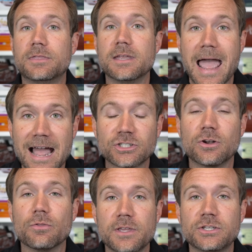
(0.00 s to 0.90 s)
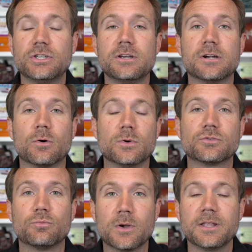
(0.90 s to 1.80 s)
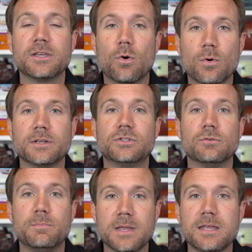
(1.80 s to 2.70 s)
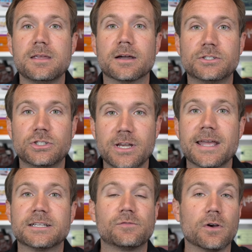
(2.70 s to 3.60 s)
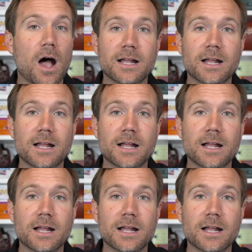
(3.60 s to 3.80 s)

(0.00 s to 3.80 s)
the national this year was really going to be a chance for